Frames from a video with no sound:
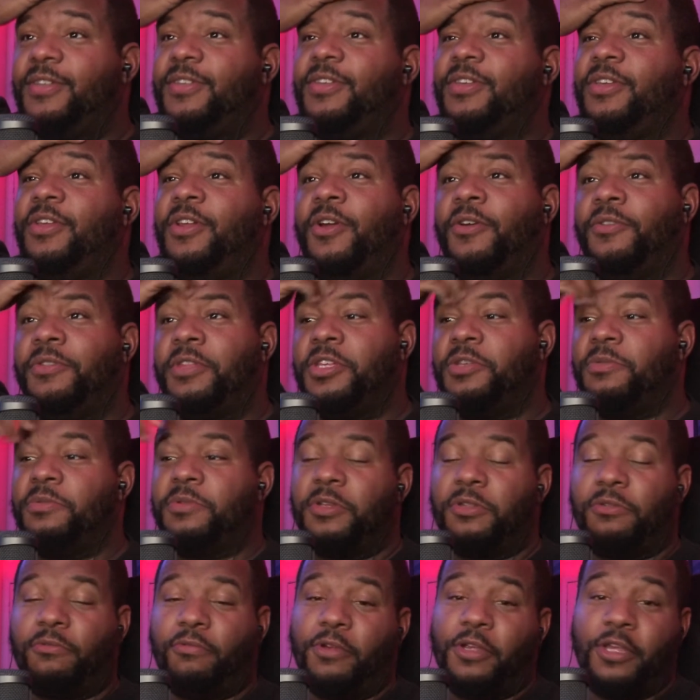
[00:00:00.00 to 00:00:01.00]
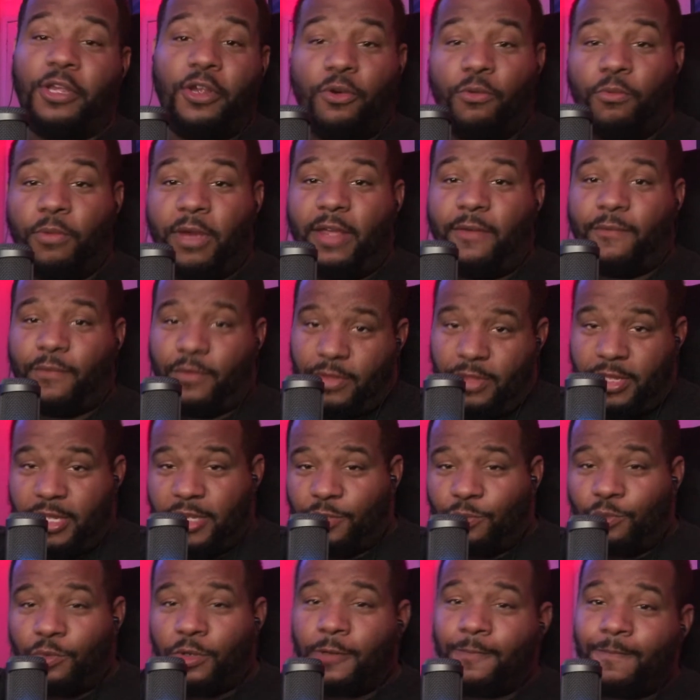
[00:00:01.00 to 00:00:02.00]
you know, this was a three year wait for this
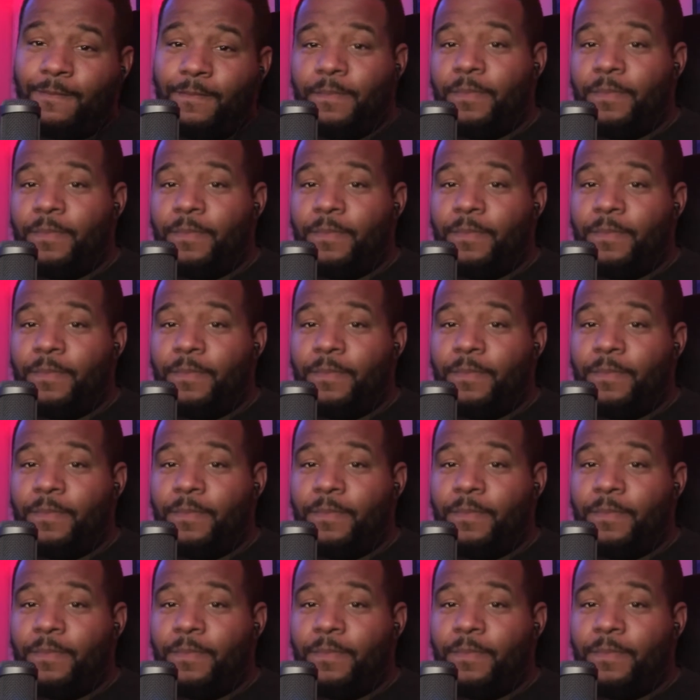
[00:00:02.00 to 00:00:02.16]
one.